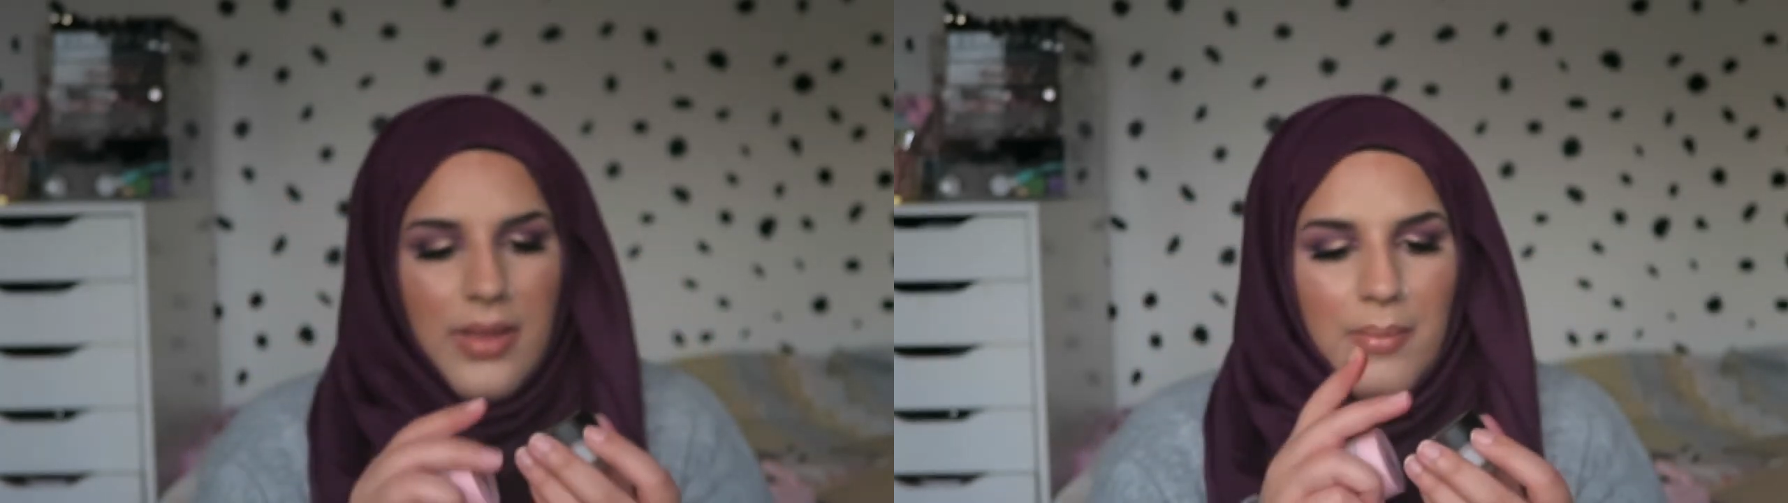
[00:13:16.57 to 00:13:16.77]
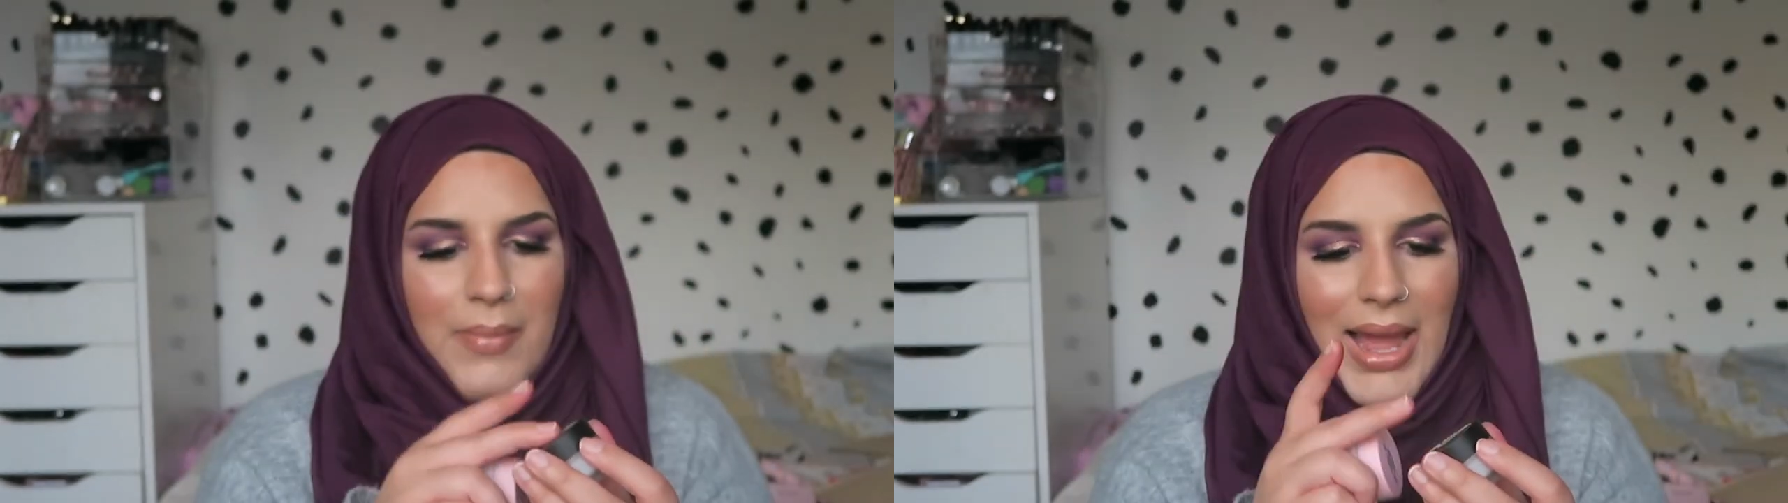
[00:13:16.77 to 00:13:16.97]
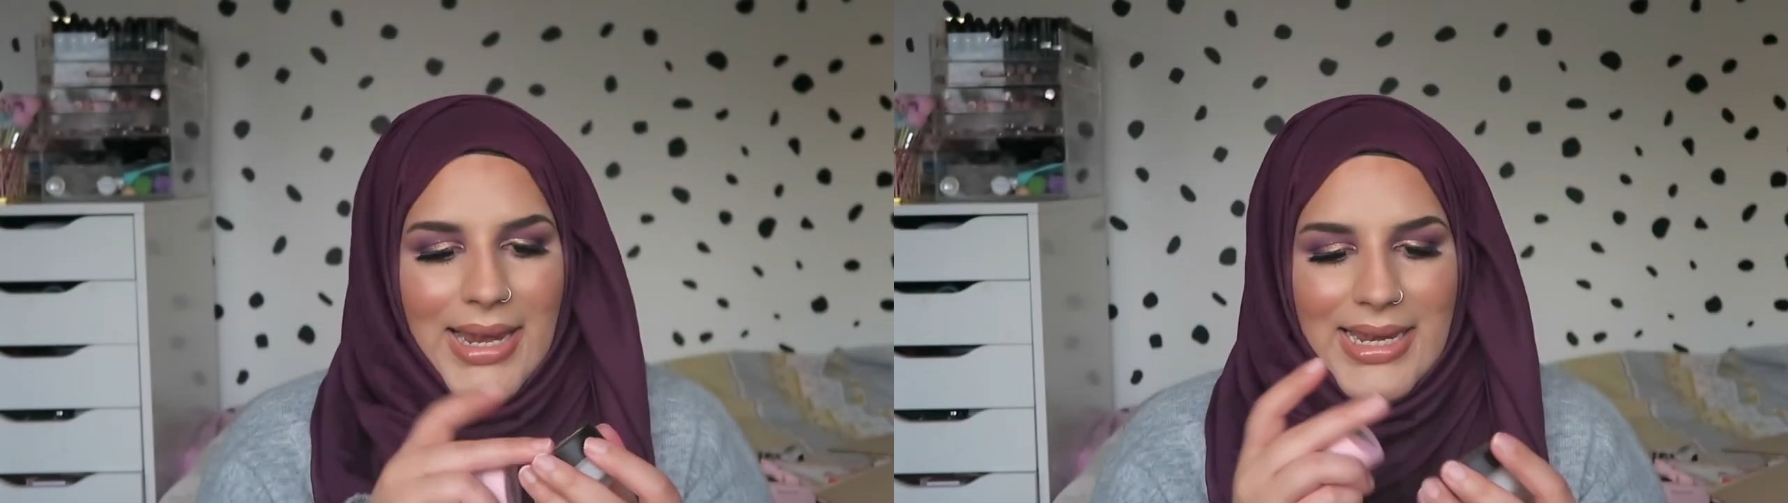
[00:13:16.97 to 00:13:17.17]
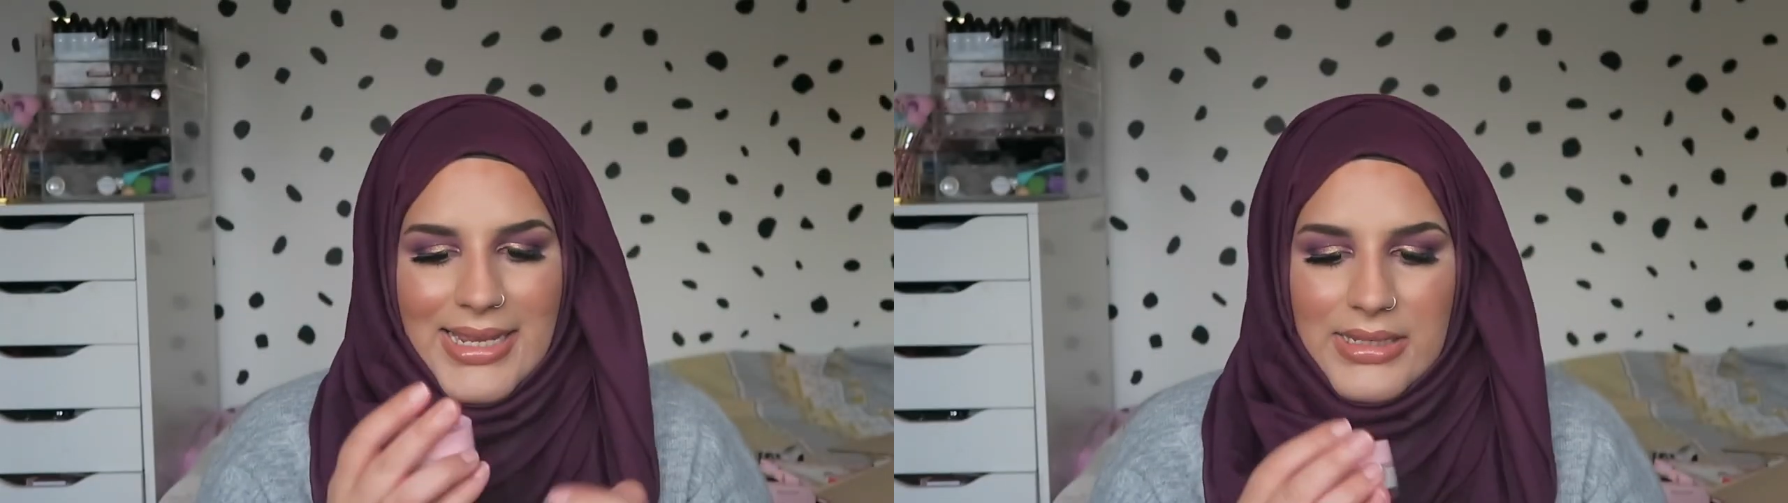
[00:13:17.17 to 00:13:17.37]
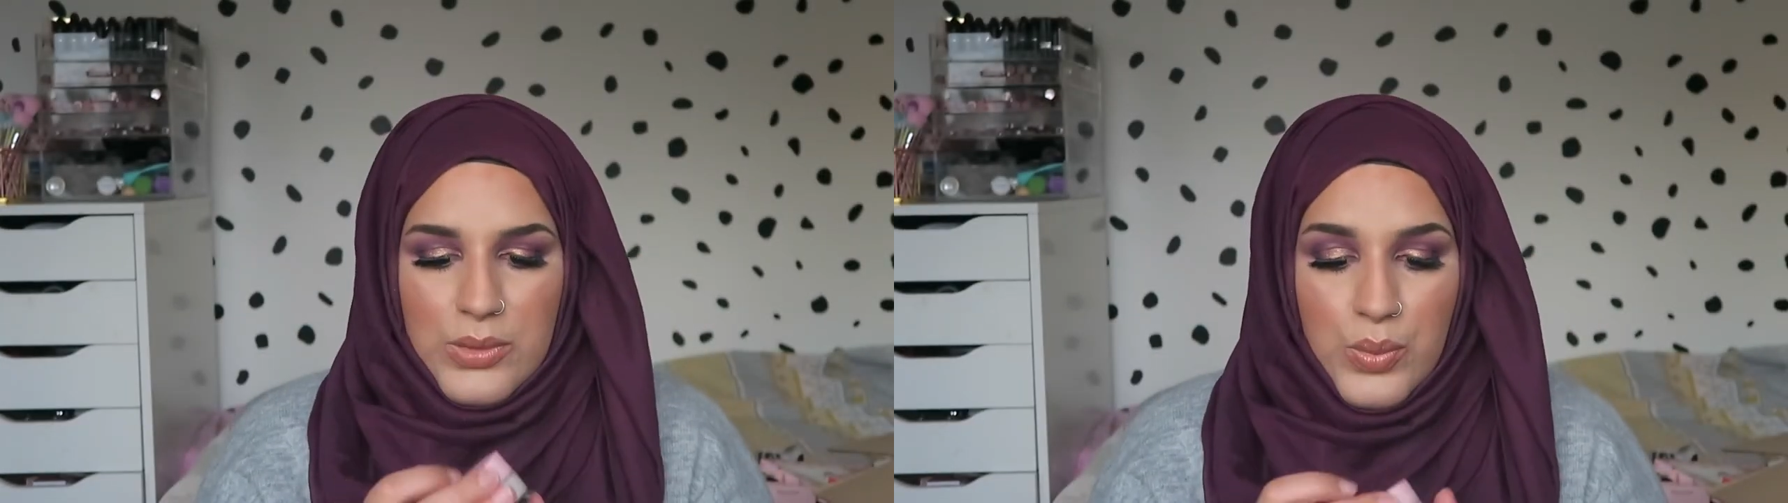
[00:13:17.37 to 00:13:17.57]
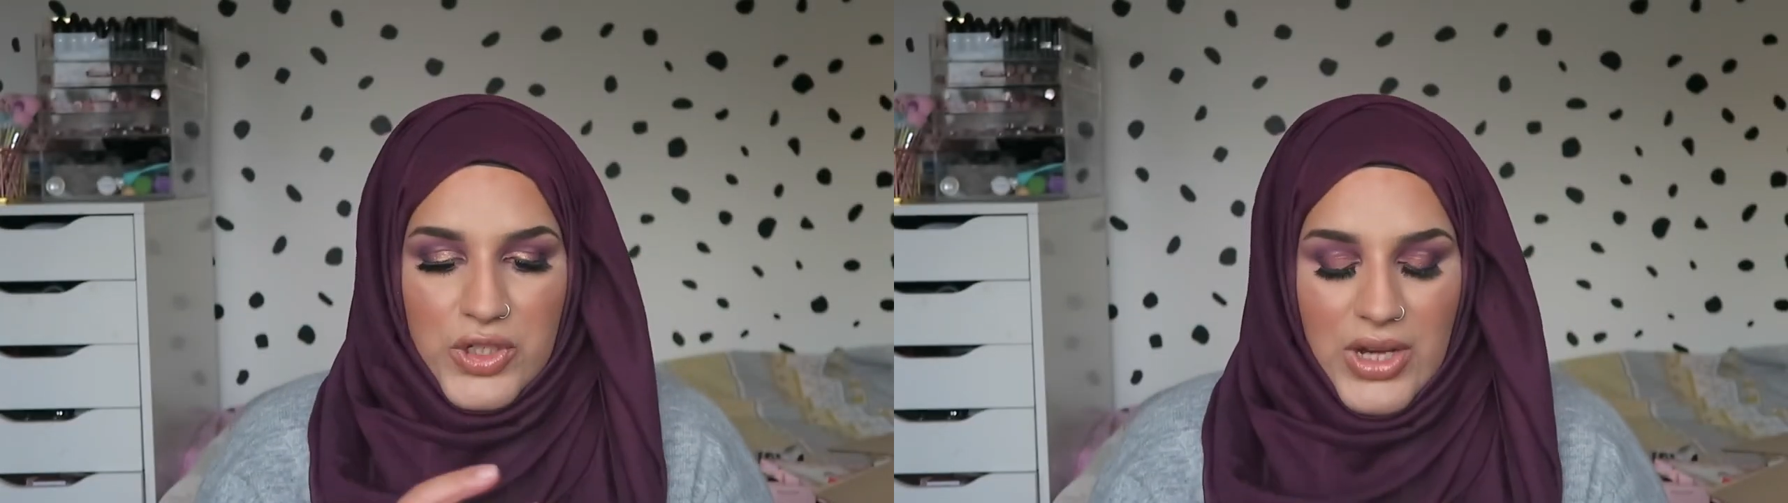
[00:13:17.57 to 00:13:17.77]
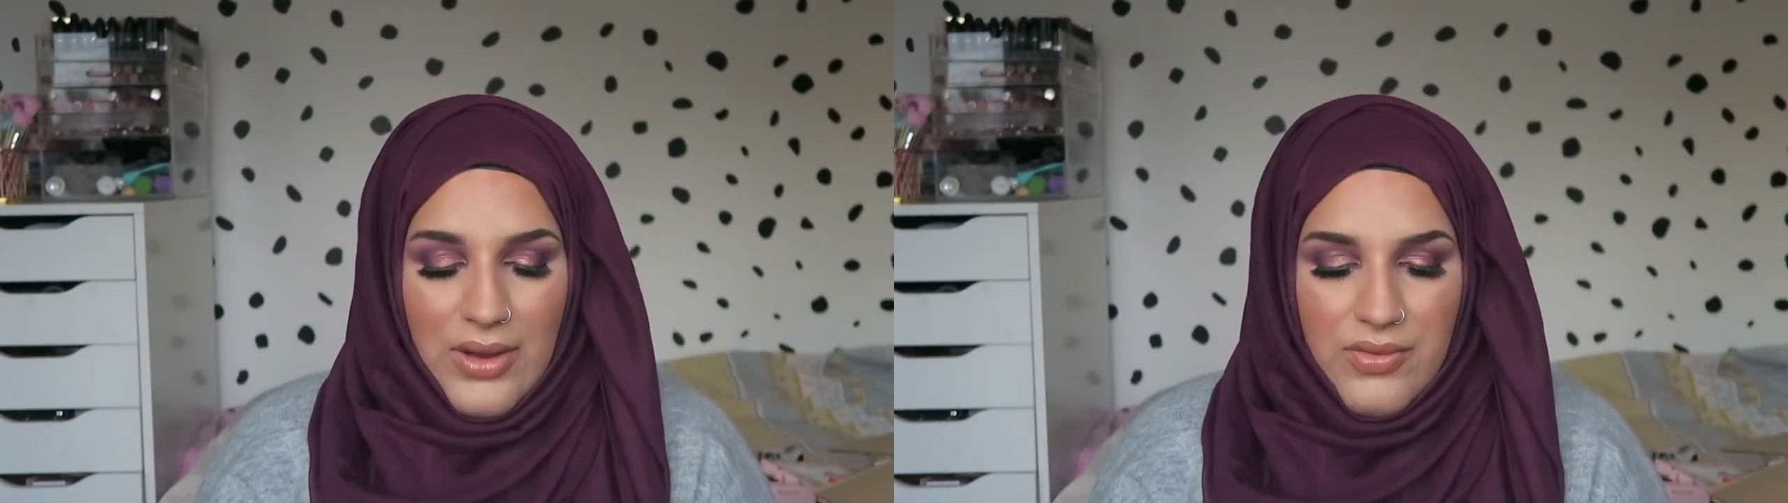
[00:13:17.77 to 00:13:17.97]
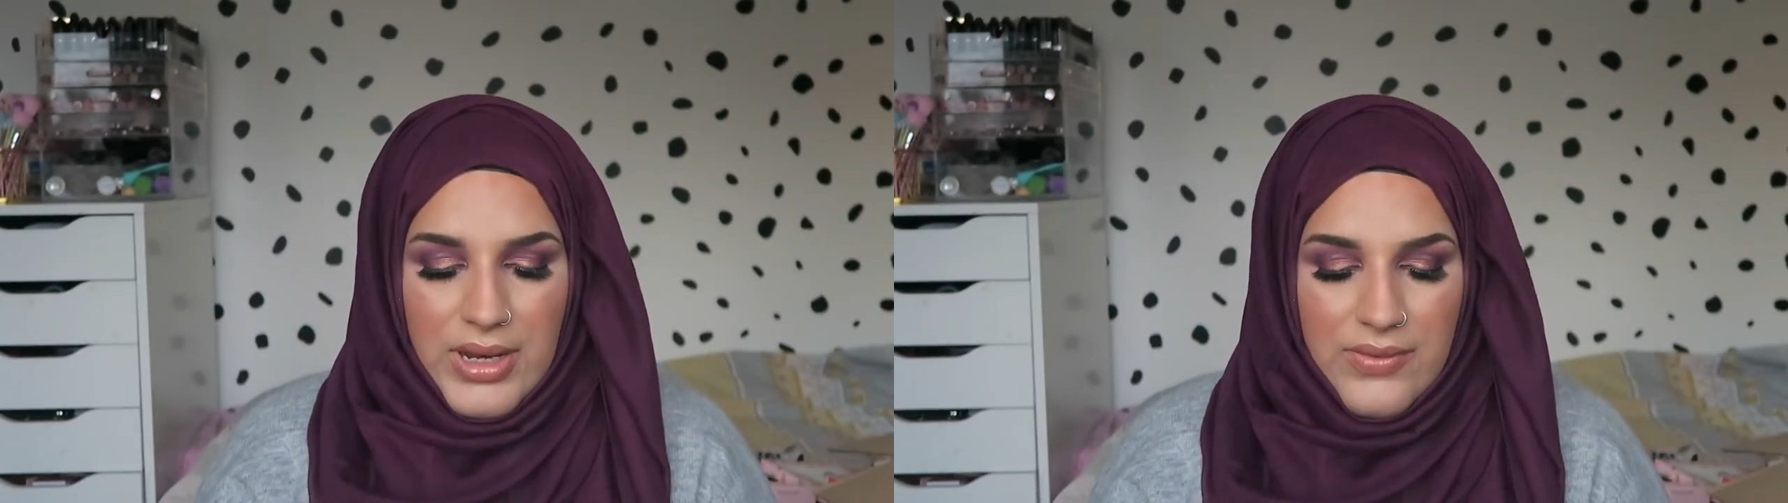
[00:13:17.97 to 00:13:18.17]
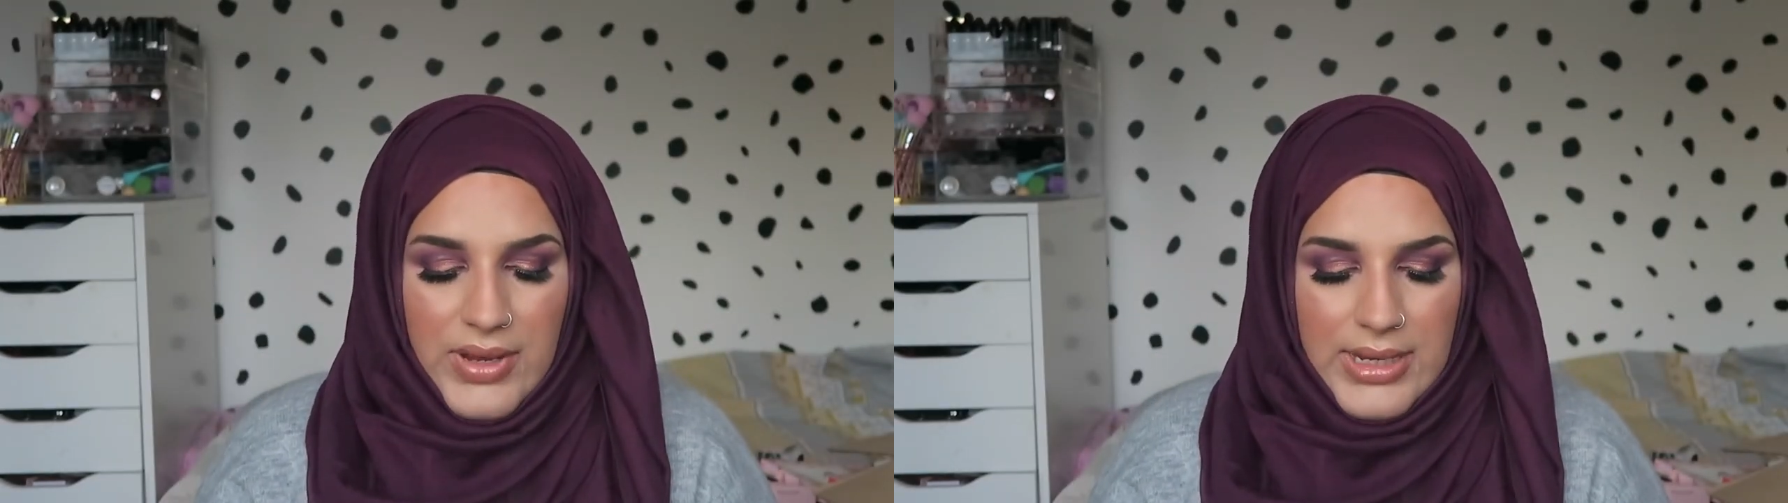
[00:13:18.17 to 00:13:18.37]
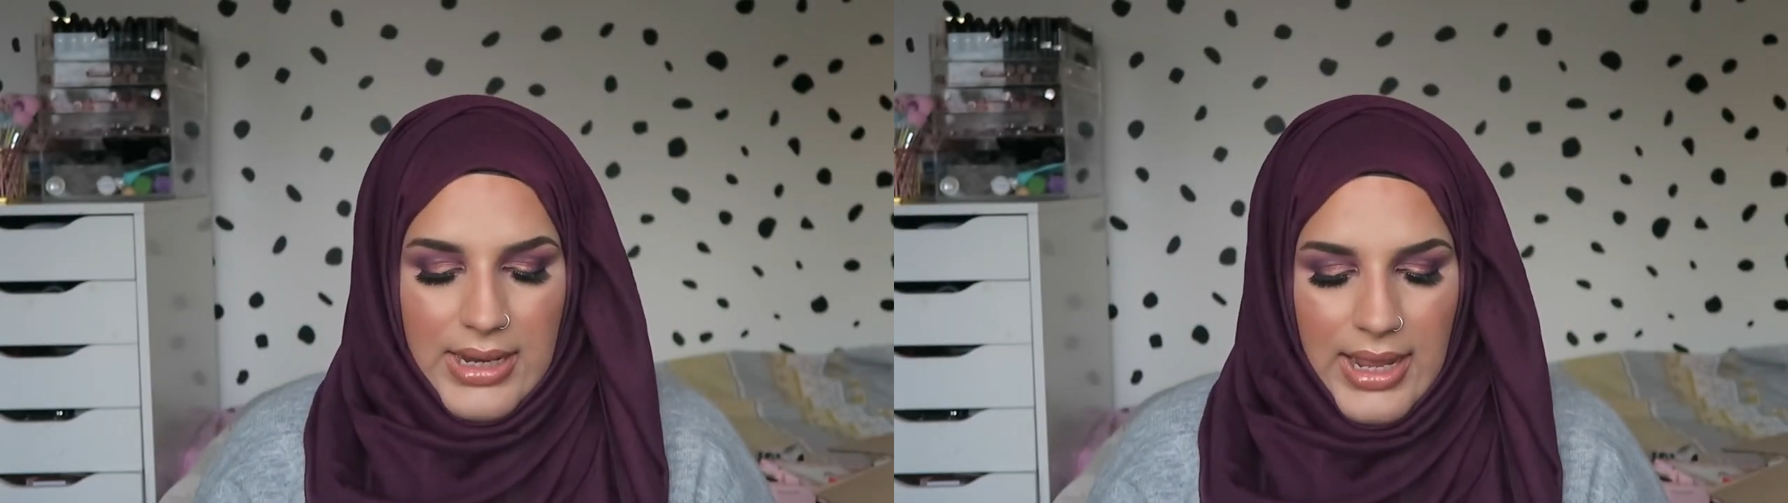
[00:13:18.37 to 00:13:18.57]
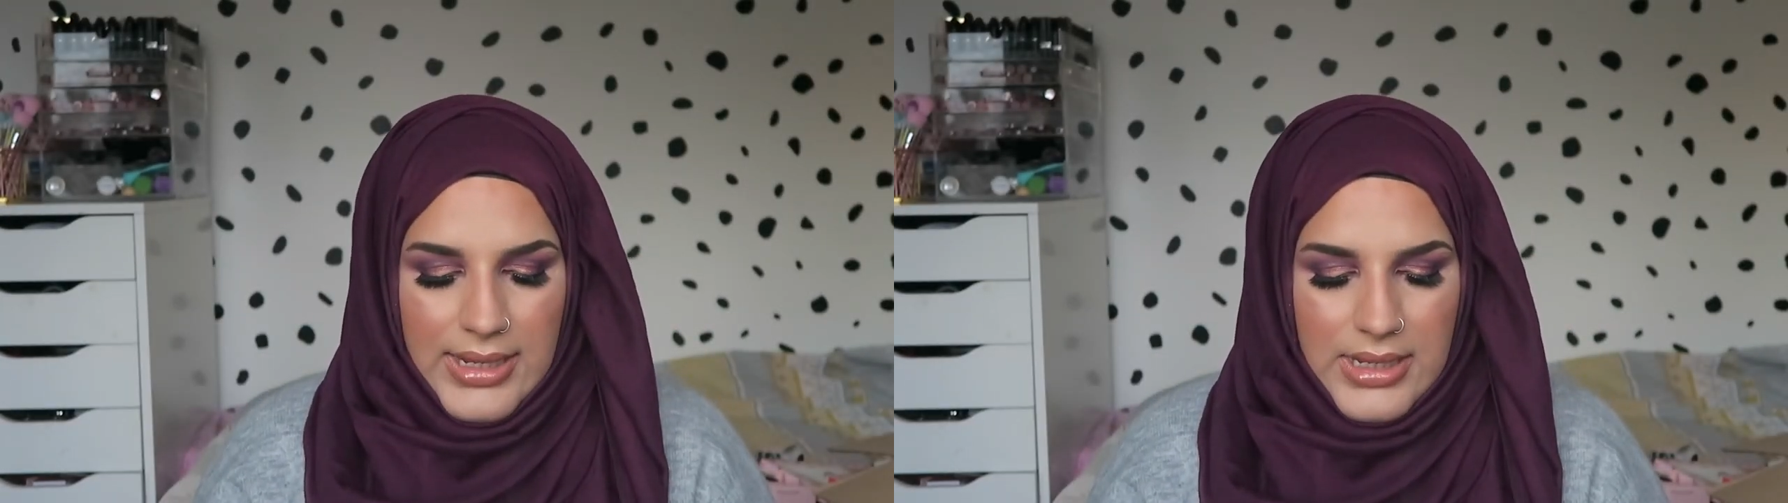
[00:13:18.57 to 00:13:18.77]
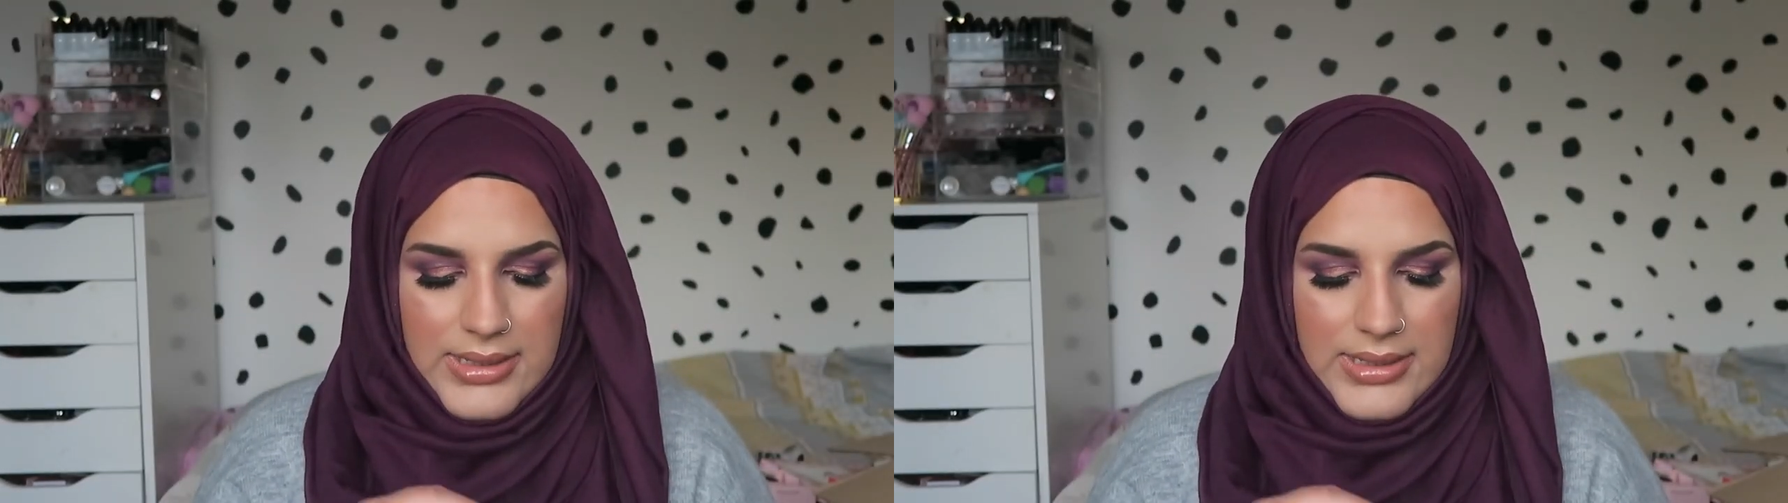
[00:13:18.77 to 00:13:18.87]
lid, which I really, really like.